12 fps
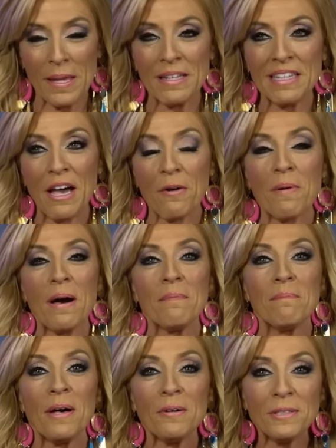Now, while
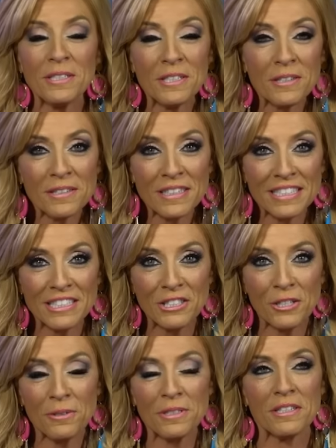most tourists
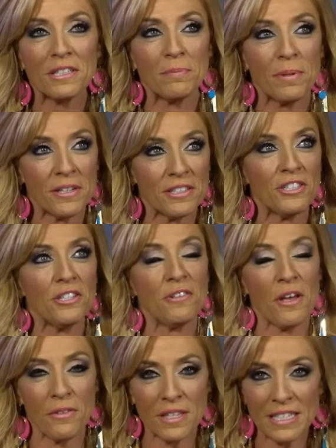choose to experience, you
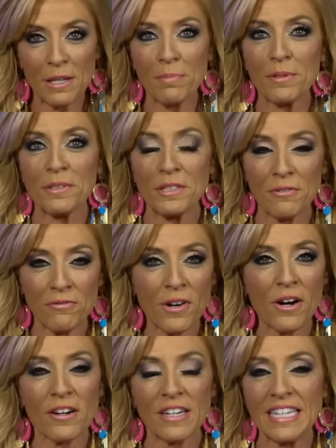know, the typical
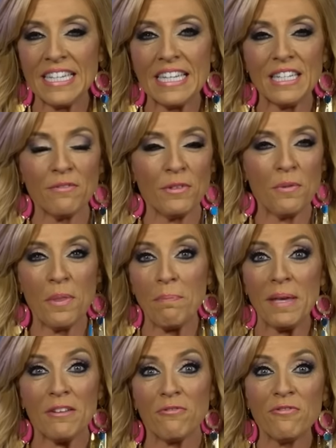safari, getting to view the
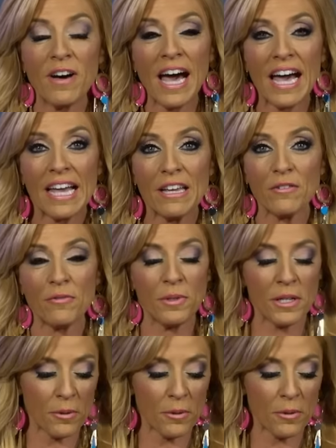big five, you know,